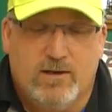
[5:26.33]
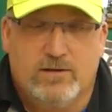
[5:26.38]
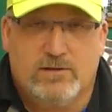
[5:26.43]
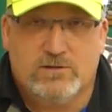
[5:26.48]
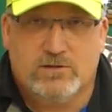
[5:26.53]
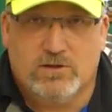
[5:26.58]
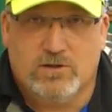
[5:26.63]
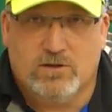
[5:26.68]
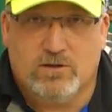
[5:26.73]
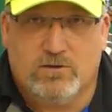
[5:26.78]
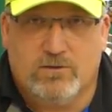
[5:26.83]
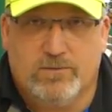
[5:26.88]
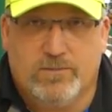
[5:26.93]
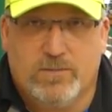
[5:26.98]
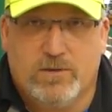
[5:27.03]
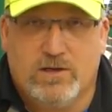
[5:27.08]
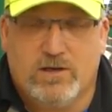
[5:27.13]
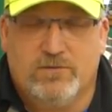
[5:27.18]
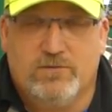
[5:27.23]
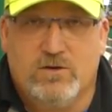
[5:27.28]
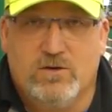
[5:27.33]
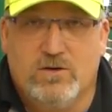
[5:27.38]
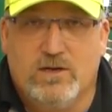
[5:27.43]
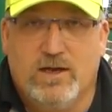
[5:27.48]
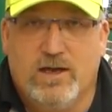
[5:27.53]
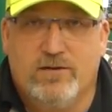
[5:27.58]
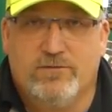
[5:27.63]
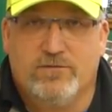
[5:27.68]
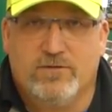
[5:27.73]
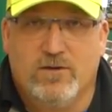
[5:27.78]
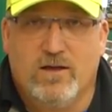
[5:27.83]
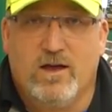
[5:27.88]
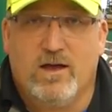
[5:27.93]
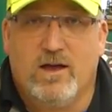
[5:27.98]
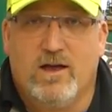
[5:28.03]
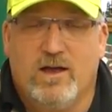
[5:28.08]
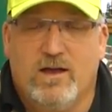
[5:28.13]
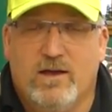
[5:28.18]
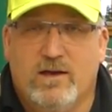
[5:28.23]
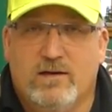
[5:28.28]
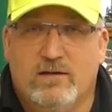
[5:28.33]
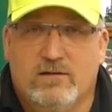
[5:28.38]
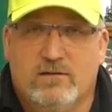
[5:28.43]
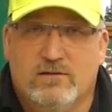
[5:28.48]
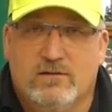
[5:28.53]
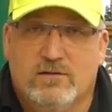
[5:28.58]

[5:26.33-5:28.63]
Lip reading: So if you can't fly